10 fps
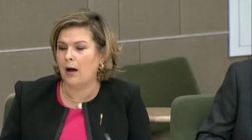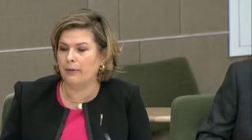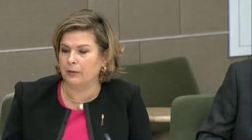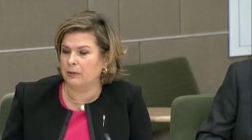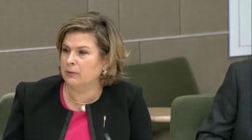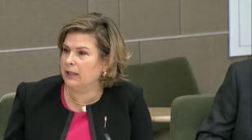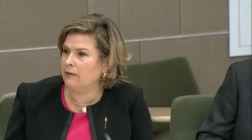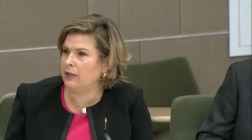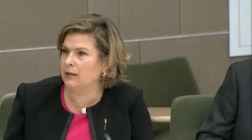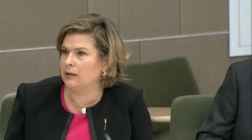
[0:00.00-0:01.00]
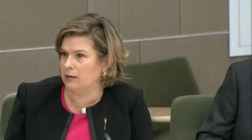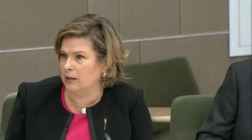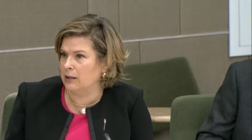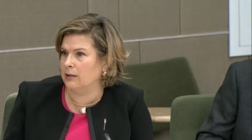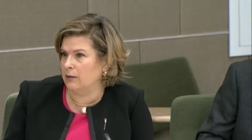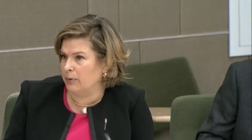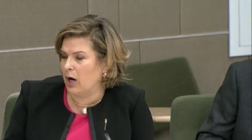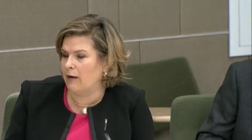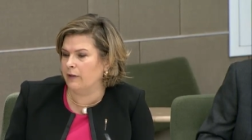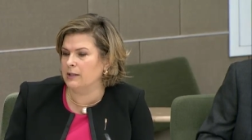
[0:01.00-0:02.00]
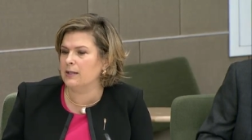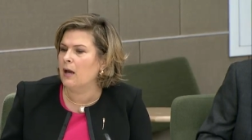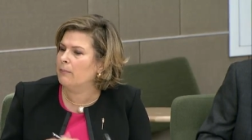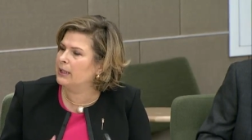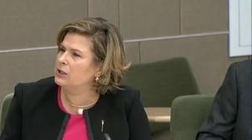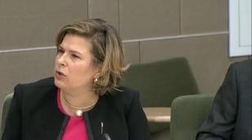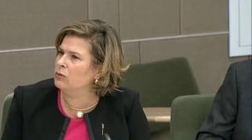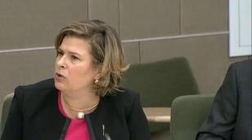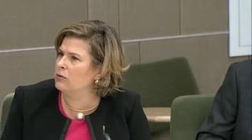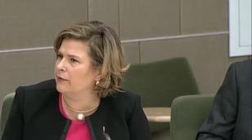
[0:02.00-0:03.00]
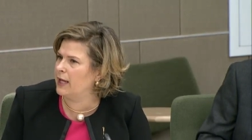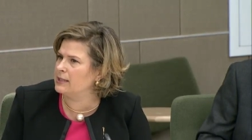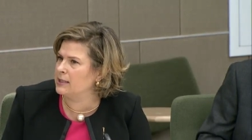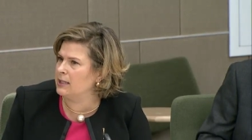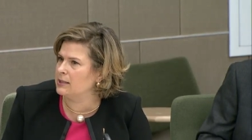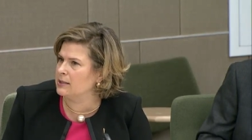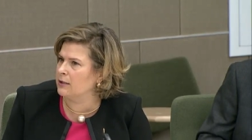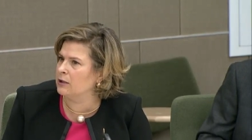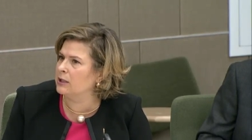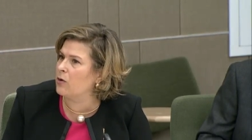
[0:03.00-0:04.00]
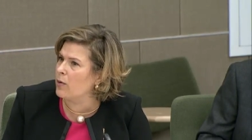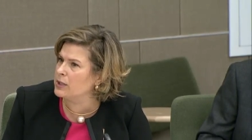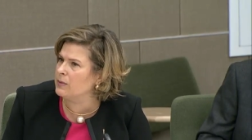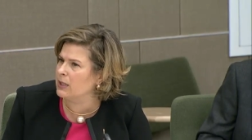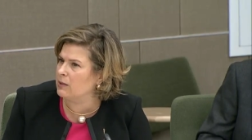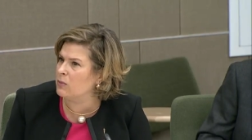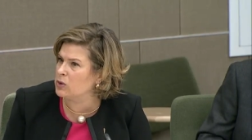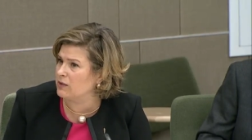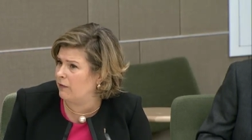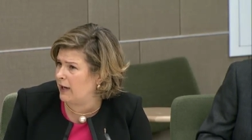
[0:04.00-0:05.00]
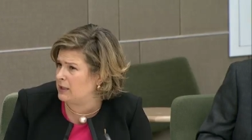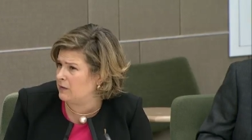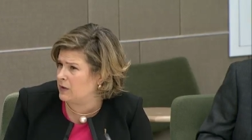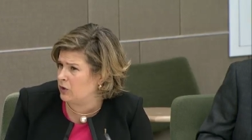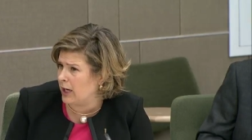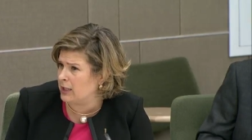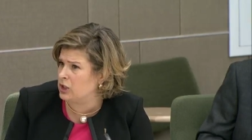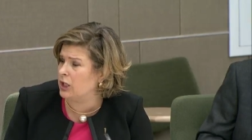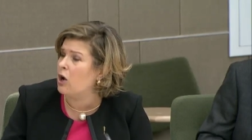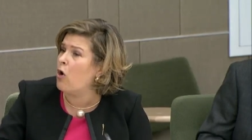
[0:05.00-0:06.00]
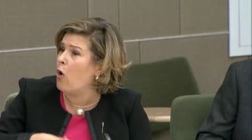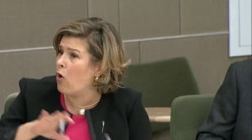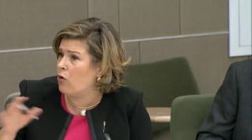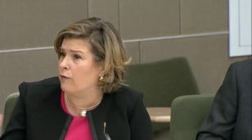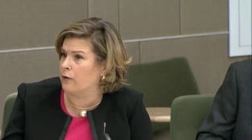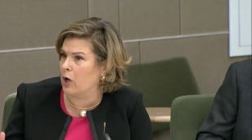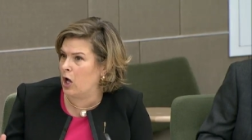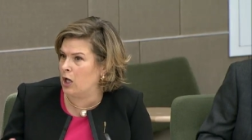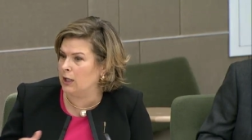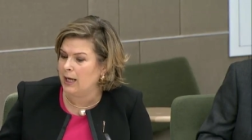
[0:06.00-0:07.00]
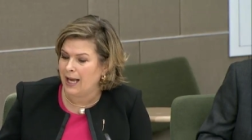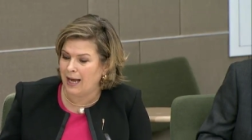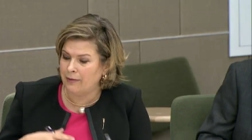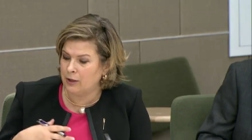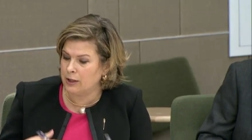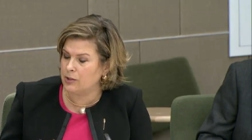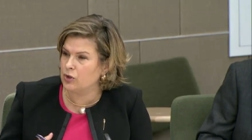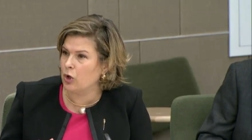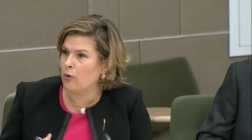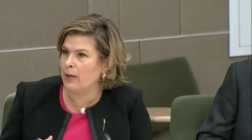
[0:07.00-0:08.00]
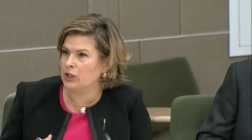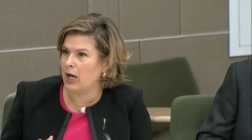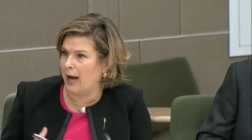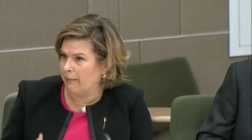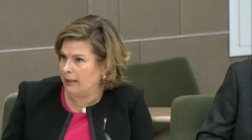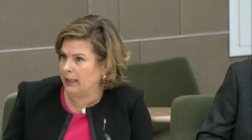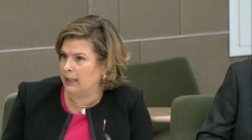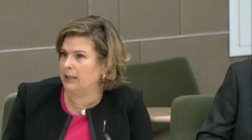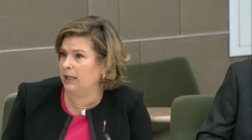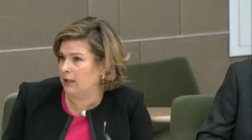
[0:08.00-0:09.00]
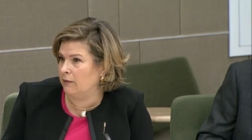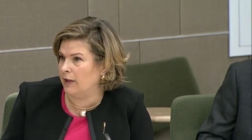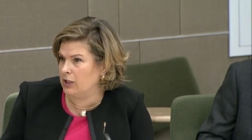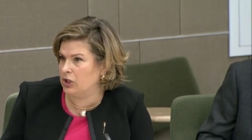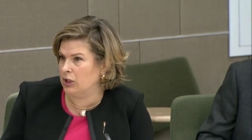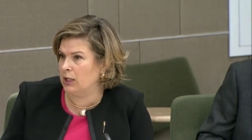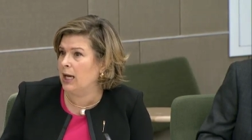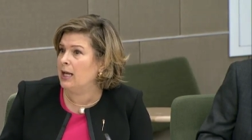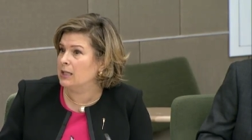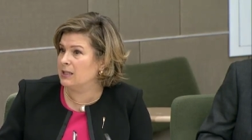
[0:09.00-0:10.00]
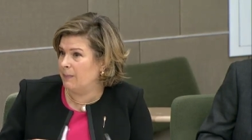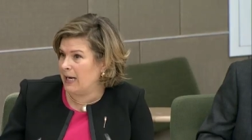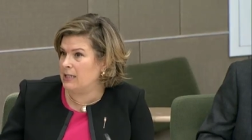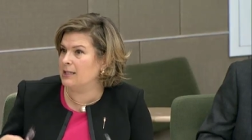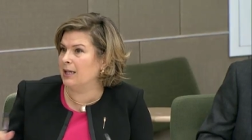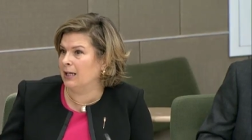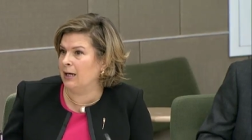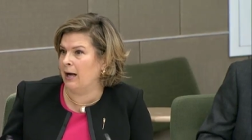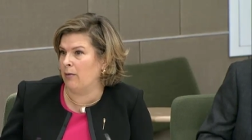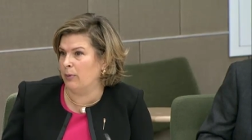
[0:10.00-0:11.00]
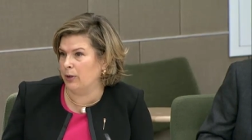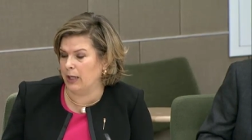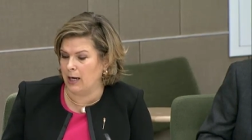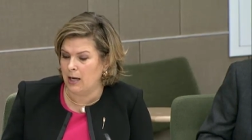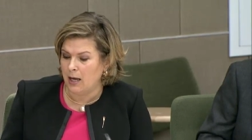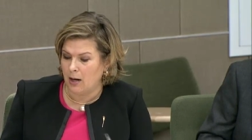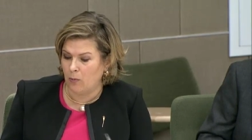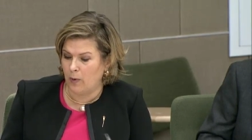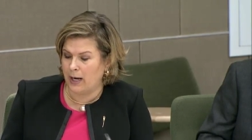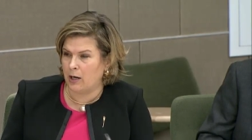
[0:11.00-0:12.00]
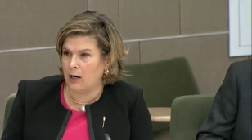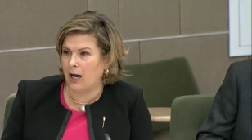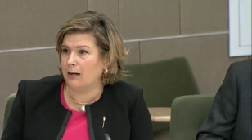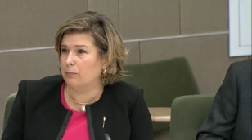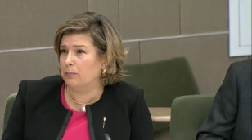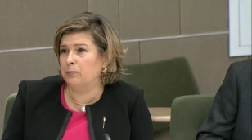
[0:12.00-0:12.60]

about them leaving the, the province, but I don't know if that's necessarily going to be the most effective strategy overall. And there is so much happening in the innovation space in Alberta where I